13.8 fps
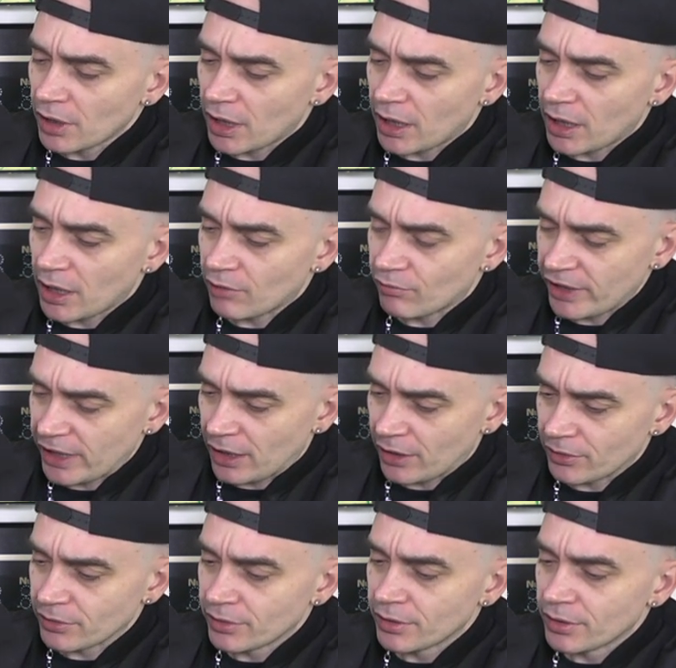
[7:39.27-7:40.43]
uh,
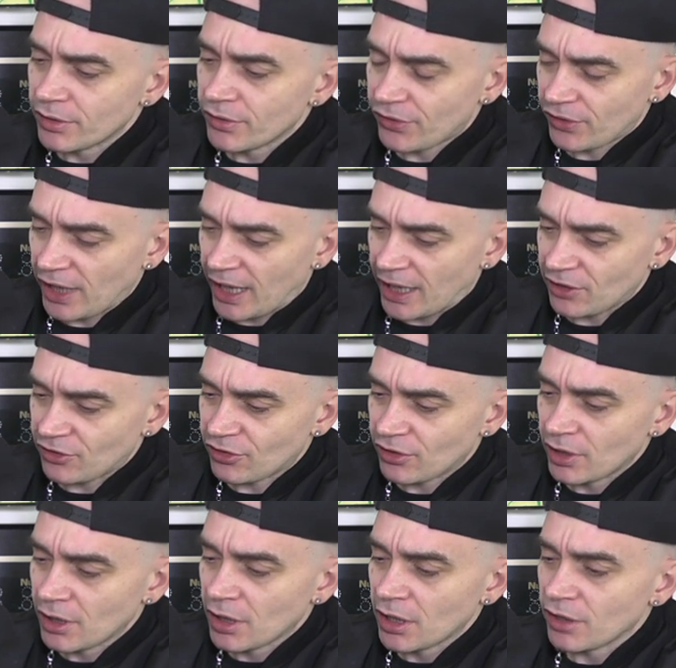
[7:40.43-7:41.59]
Rio
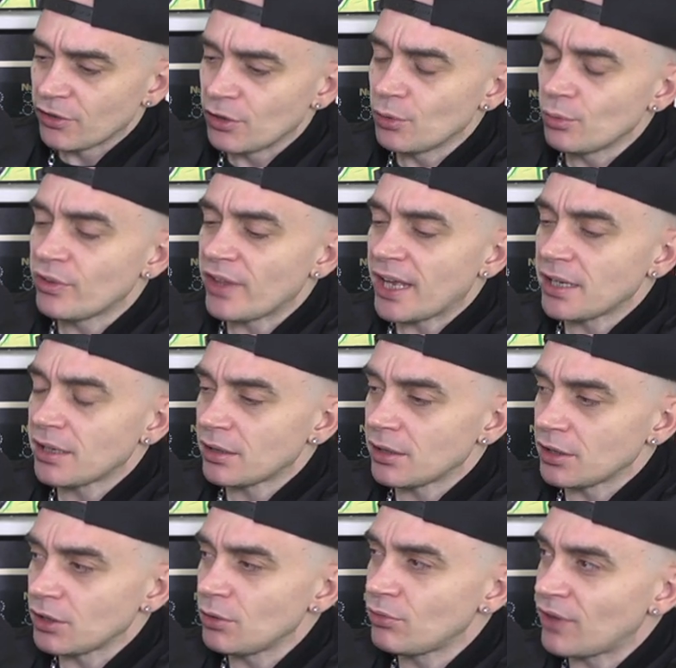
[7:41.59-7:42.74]
sketch. You then
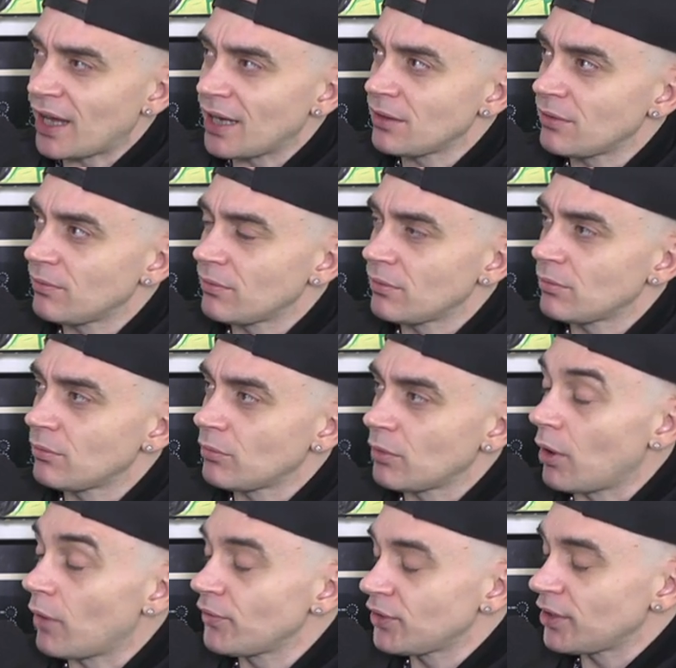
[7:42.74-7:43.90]
you then
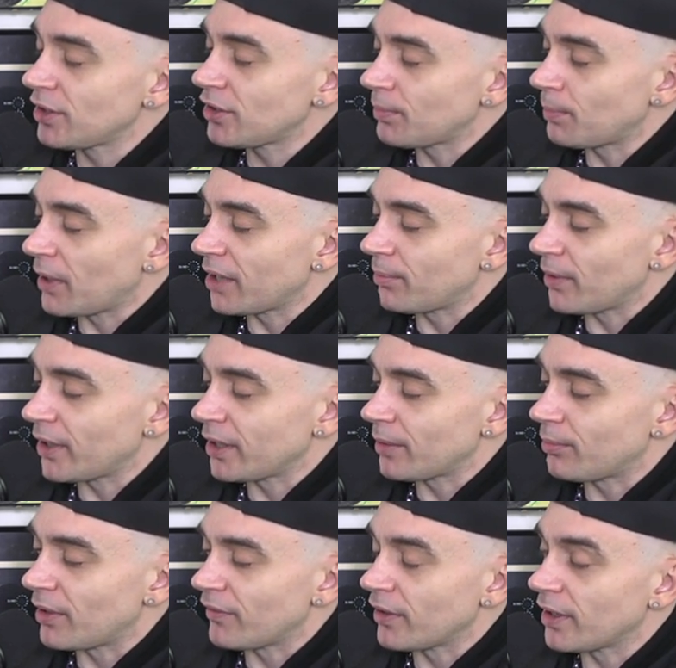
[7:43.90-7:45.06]
were obviously inspired by your
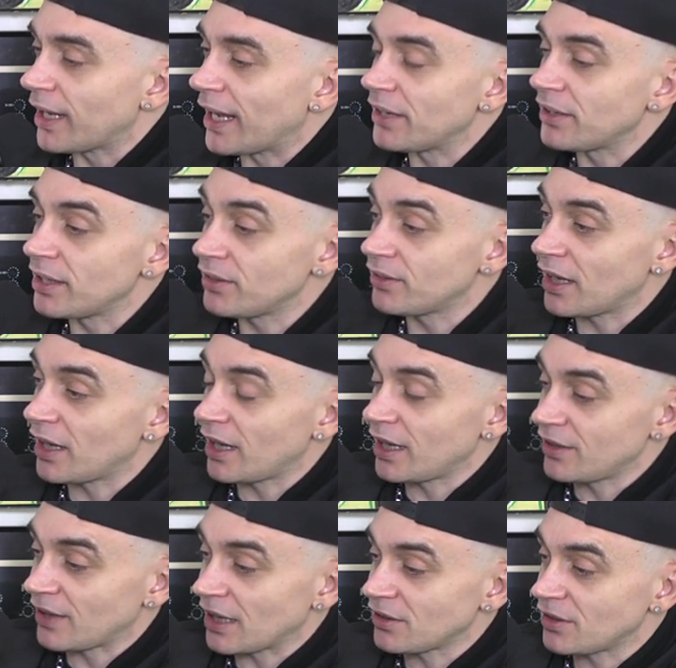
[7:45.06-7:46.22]
brother and his
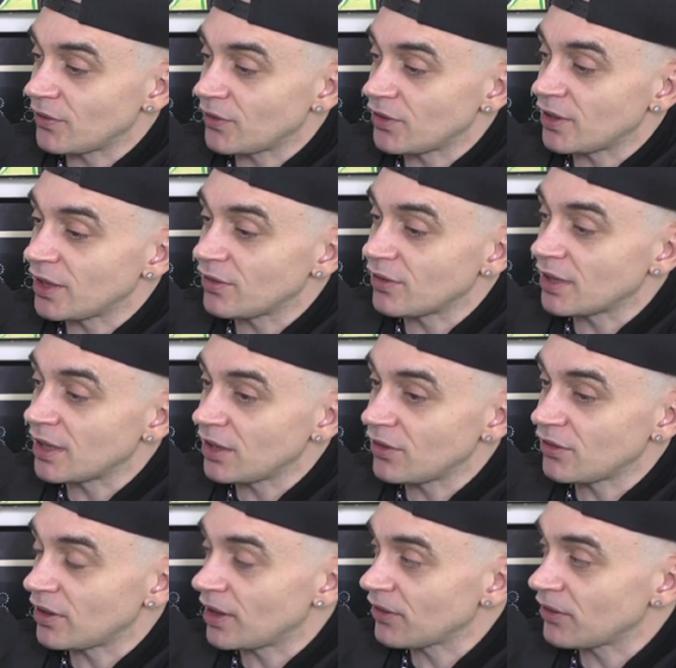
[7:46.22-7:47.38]
his activities and his.
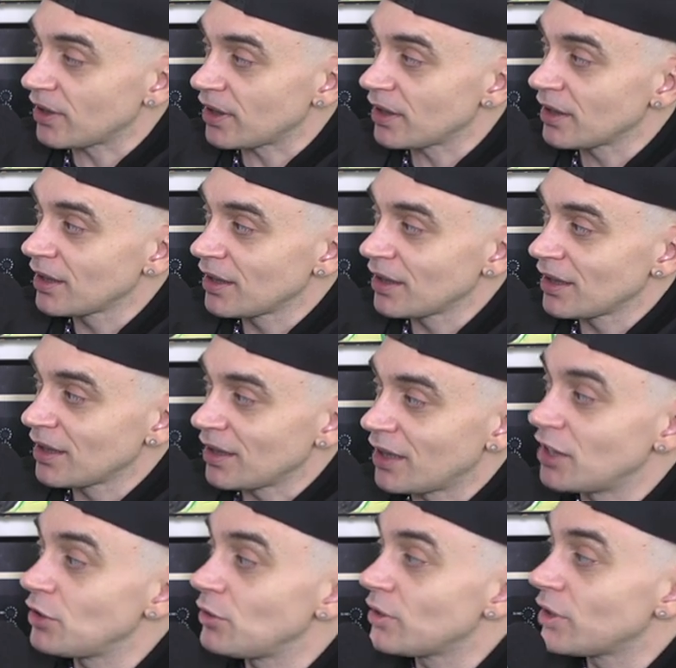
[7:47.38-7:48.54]
And then my other brother.
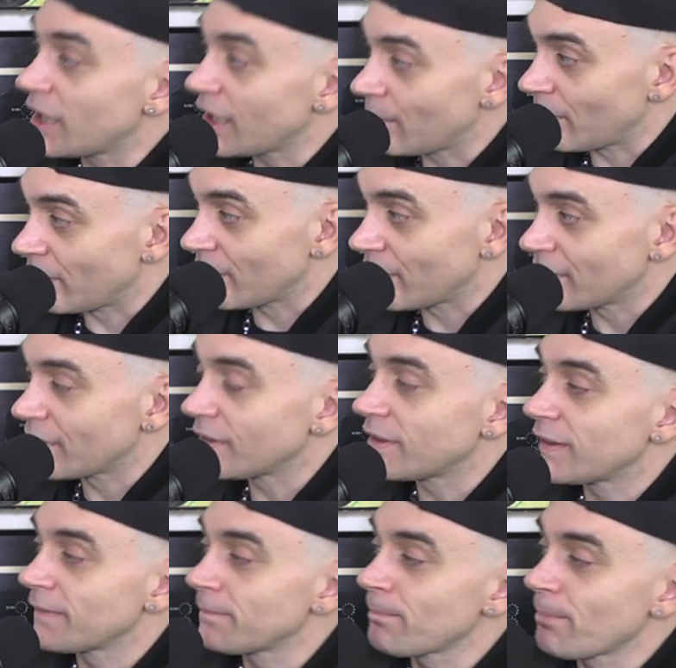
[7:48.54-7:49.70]
And then you had another. Graffiti, uh,
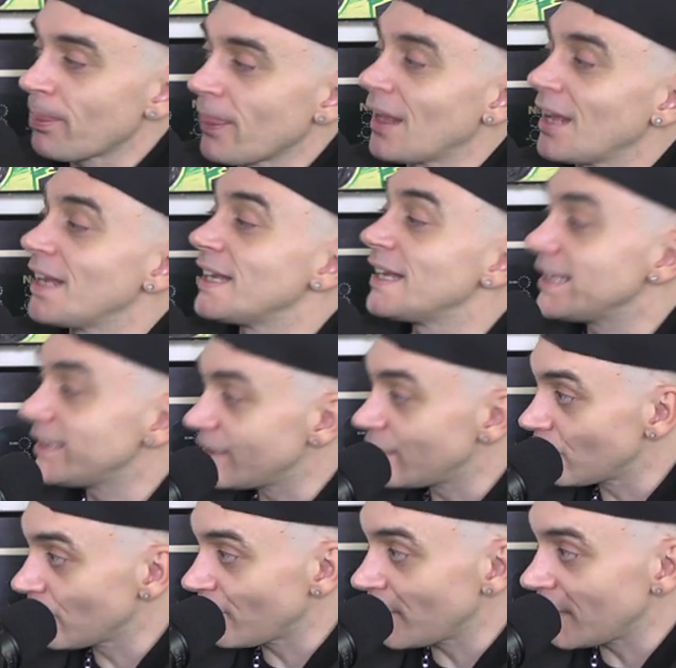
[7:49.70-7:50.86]
Did graffiti and as he well. did
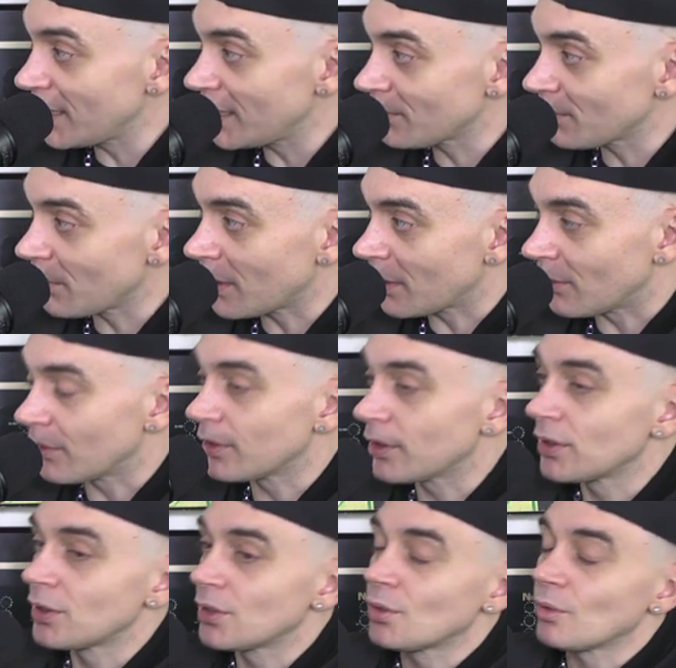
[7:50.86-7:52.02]
the graffiti as well. Yeah, yeah,
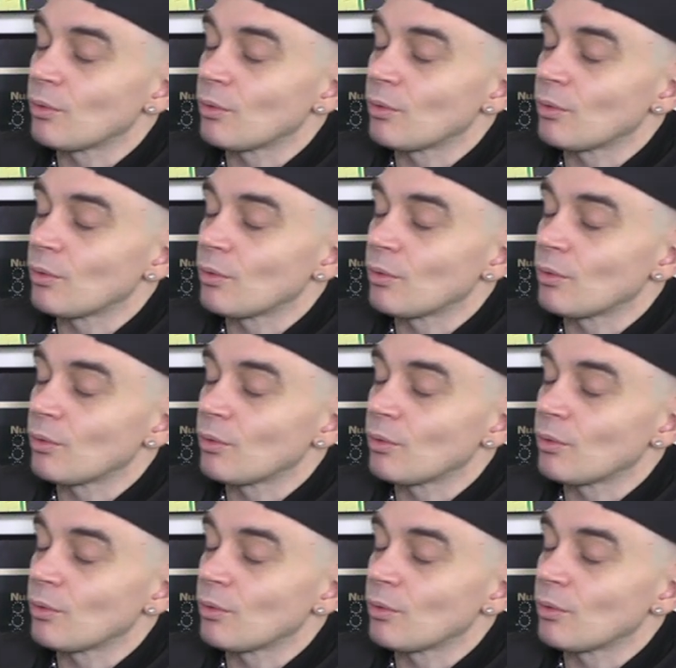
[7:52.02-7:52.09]
yeah.